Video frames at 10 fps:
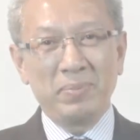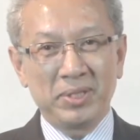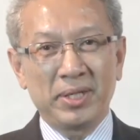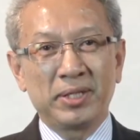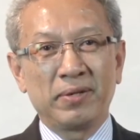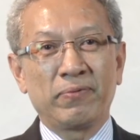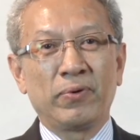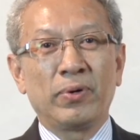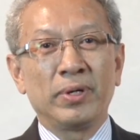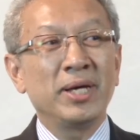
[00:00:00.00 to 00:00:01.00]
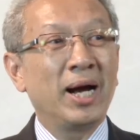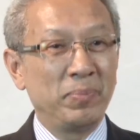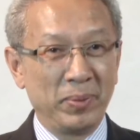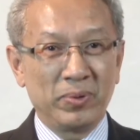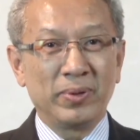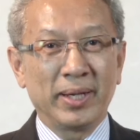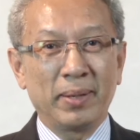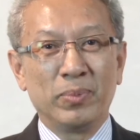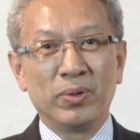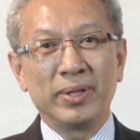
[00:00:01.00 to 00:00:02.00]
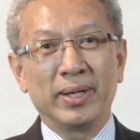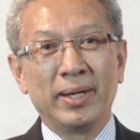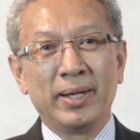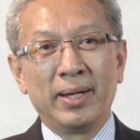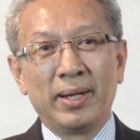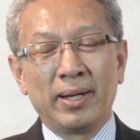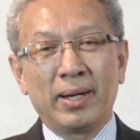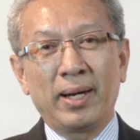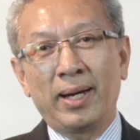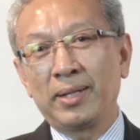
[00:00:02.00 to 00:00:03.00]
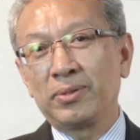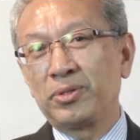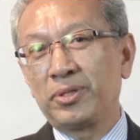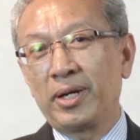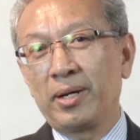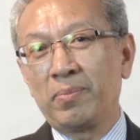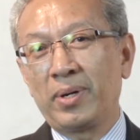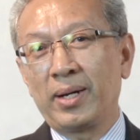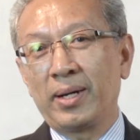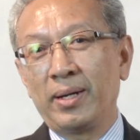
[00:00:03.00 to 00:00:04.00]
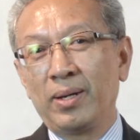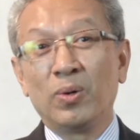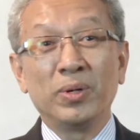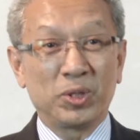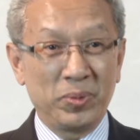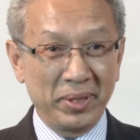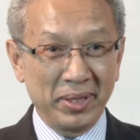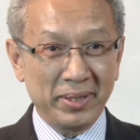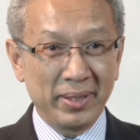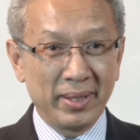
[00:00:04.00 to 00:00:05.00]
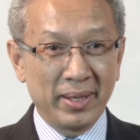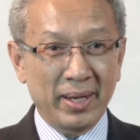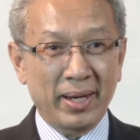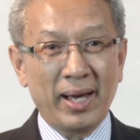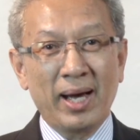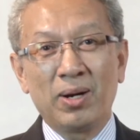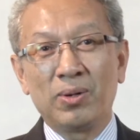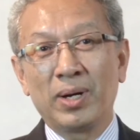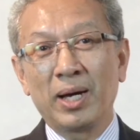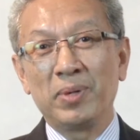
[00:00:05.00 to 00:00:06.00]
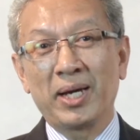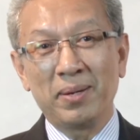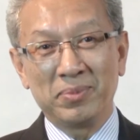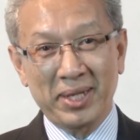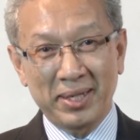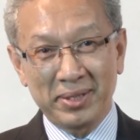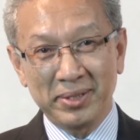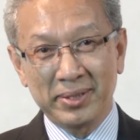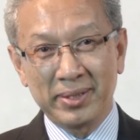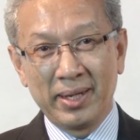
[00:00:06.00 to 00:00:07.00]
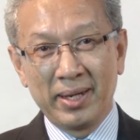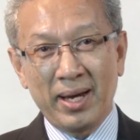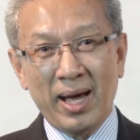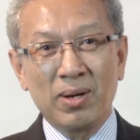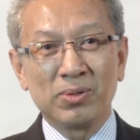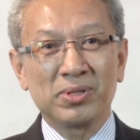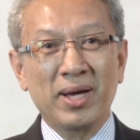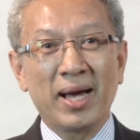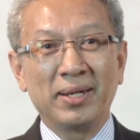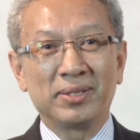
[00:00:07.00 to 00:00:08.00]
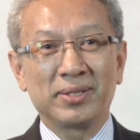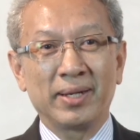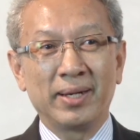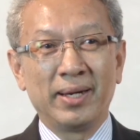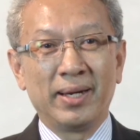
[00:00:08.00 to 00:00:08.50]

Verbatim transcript: message is for young people in Cambodia. I like to share my own experience and how I became a scientist, how science uh,